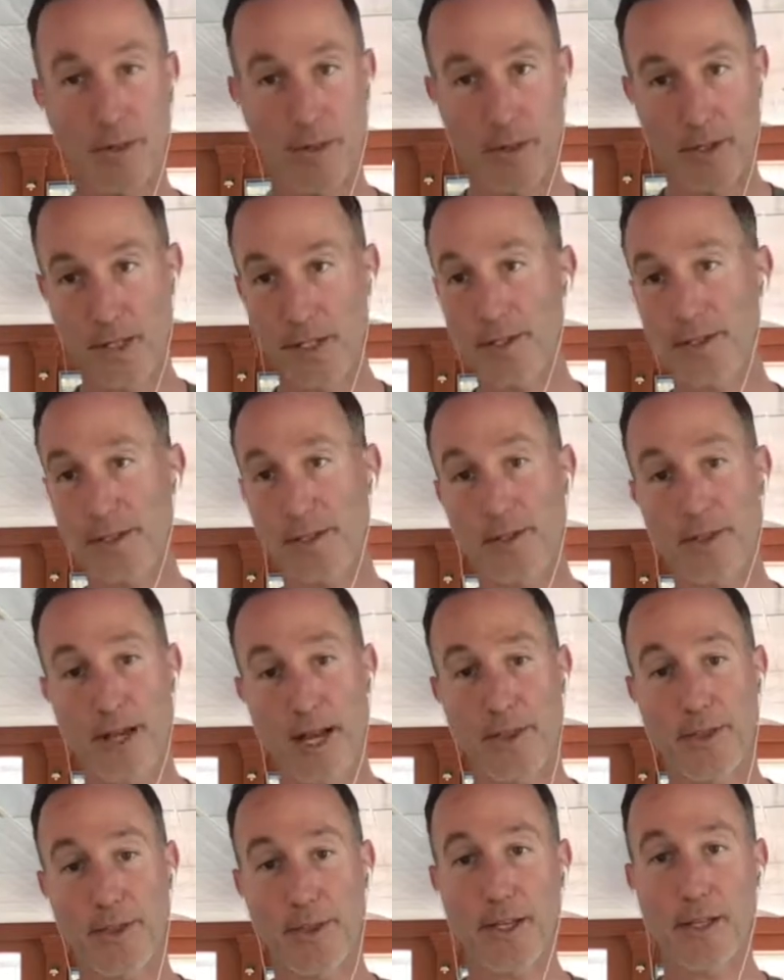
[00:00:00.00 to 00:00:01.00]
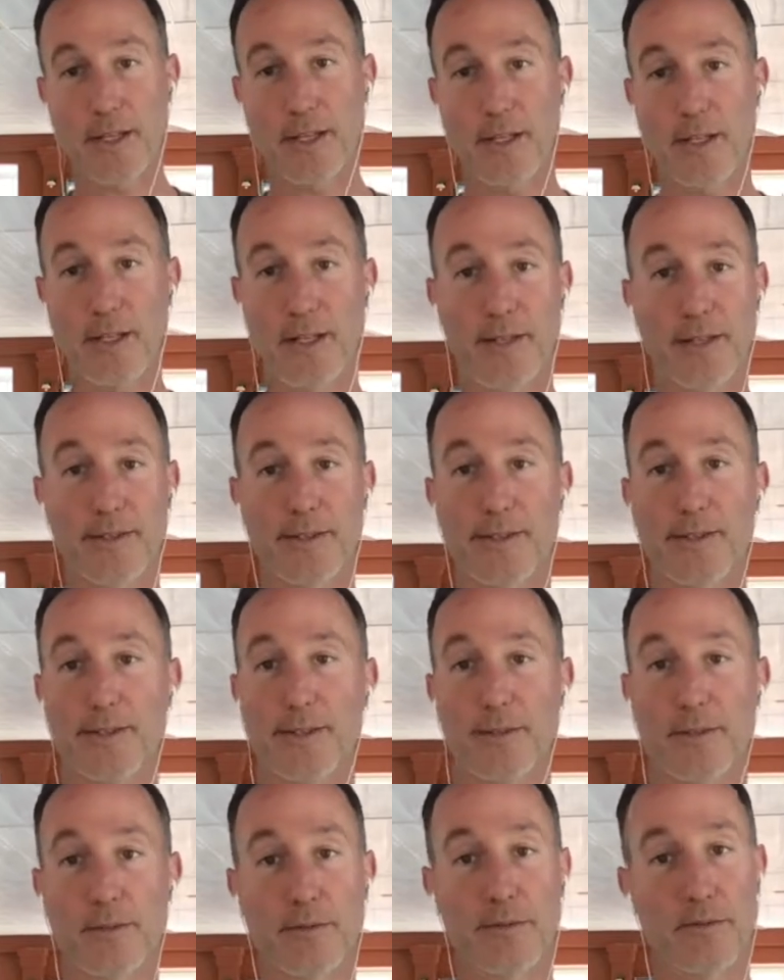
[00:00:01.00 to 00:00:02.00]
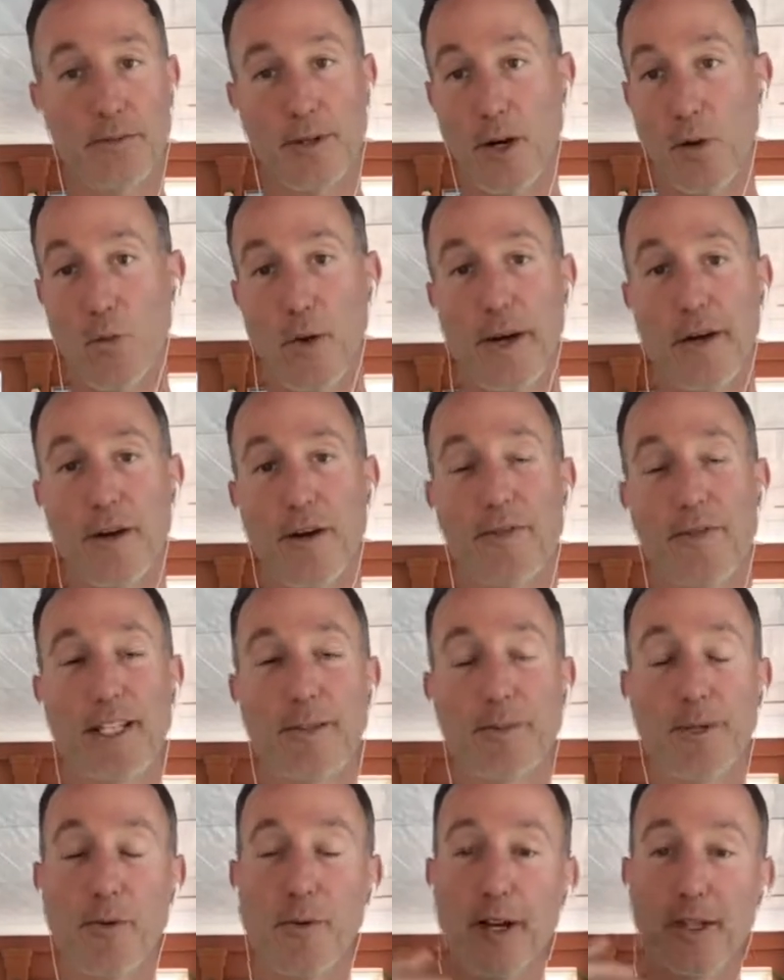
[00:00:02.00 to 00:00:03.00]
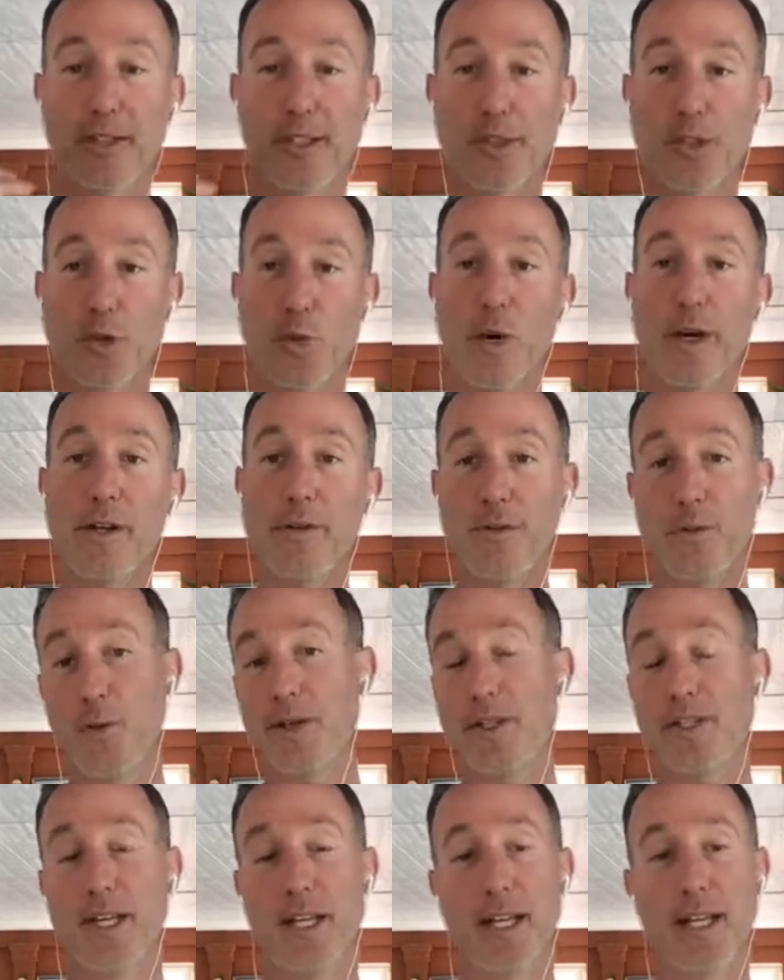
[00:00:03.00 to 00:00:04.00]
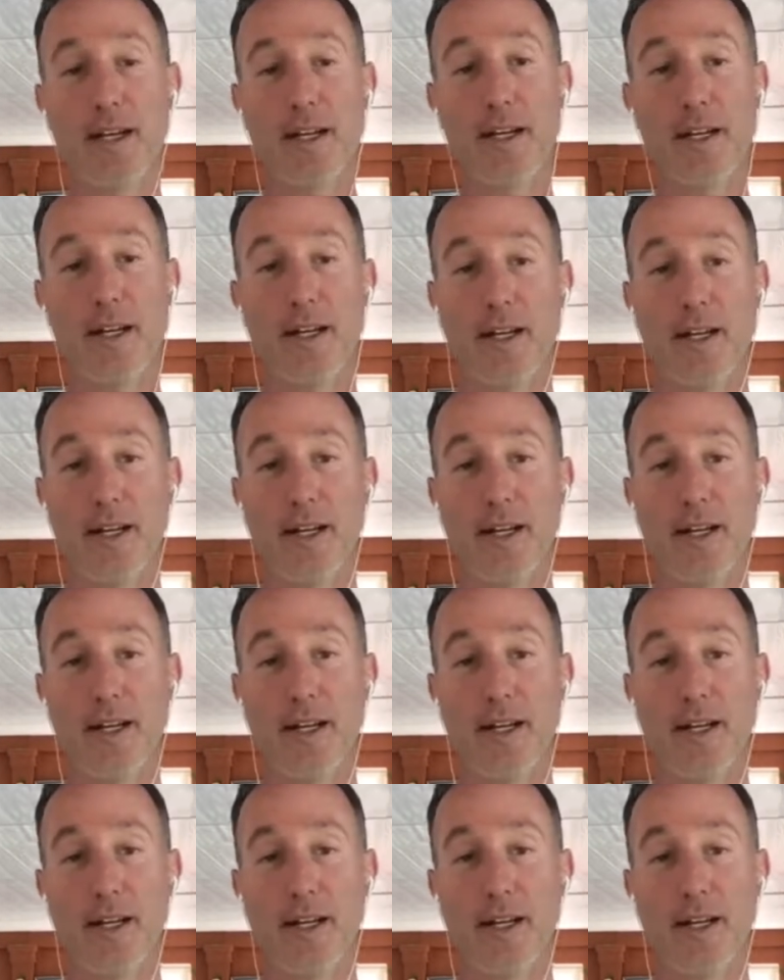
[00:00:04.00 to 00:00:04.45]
This, I think, is a winner. It's been around since 2014.